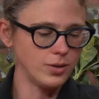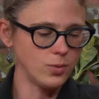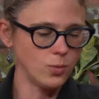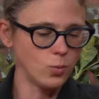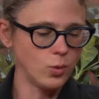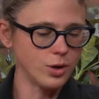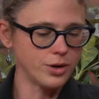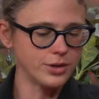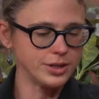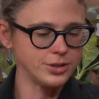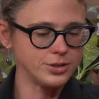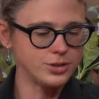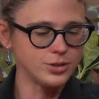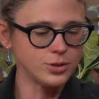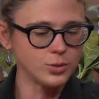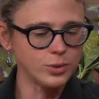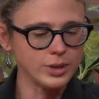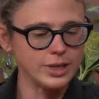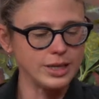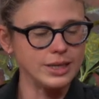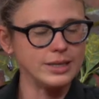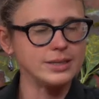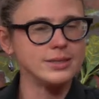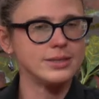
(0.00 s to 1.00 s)
what are they
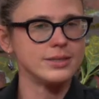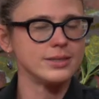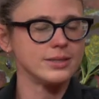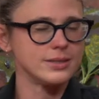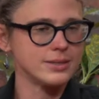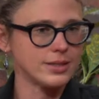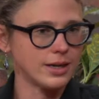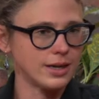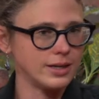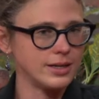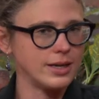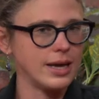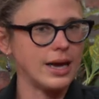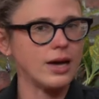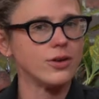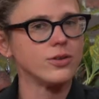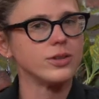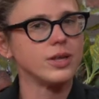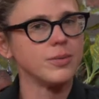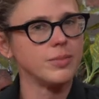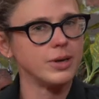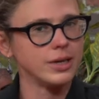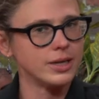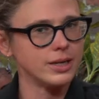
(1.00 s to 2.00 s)
doing in society? How do
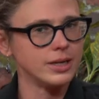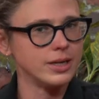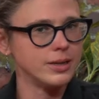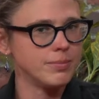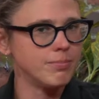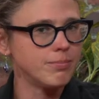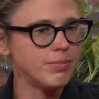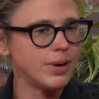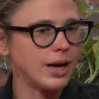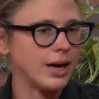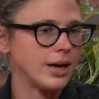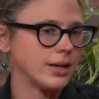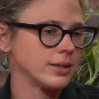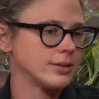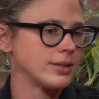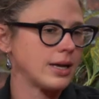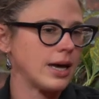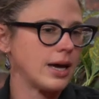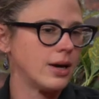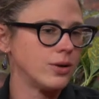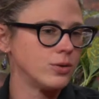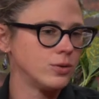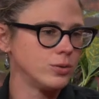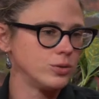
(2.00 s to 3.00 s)
they make an impact?
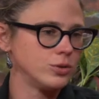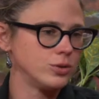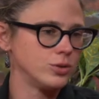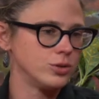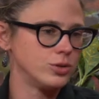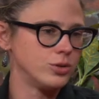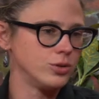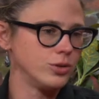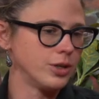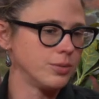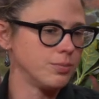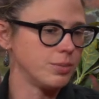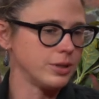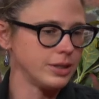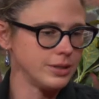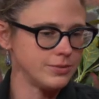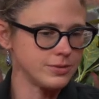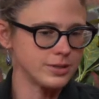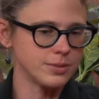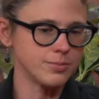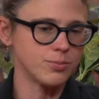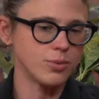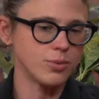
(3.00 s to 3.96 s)
How do their beliefs and